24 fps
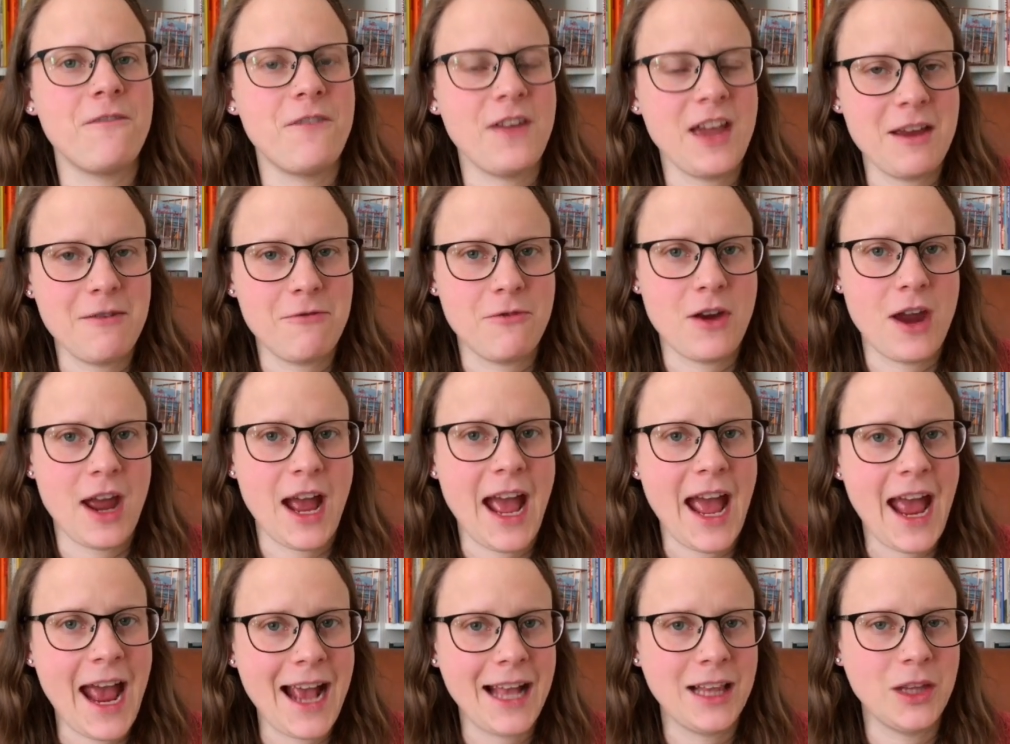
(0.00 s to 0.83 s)
favourite
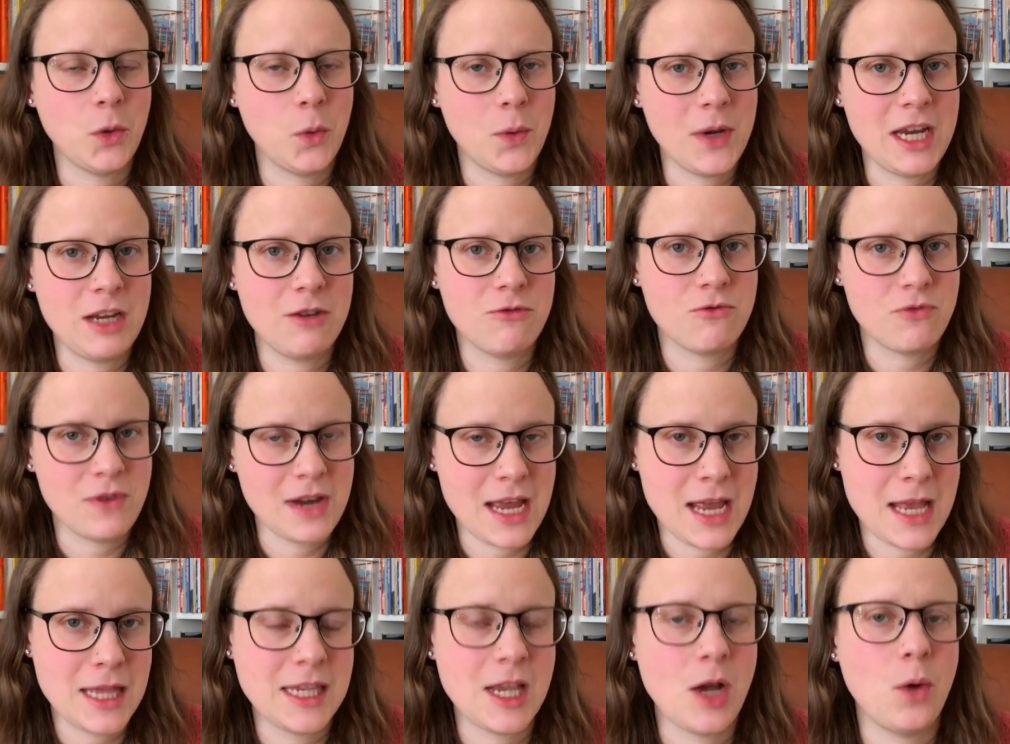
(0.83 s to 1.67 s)
Halloween
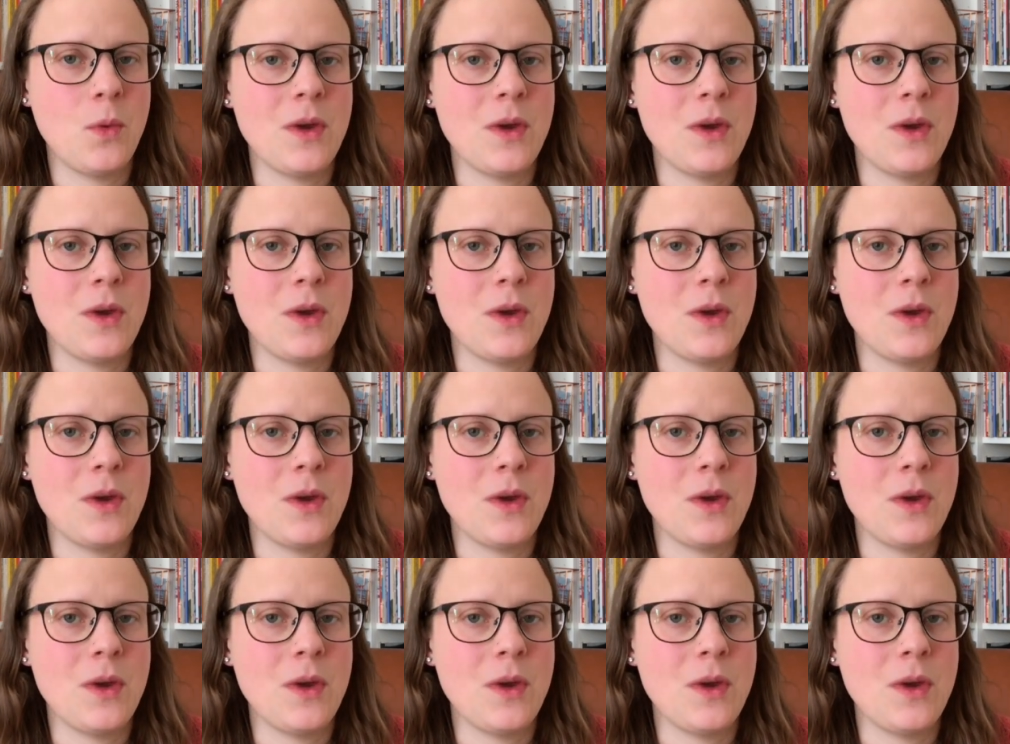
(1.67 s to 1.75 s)
reads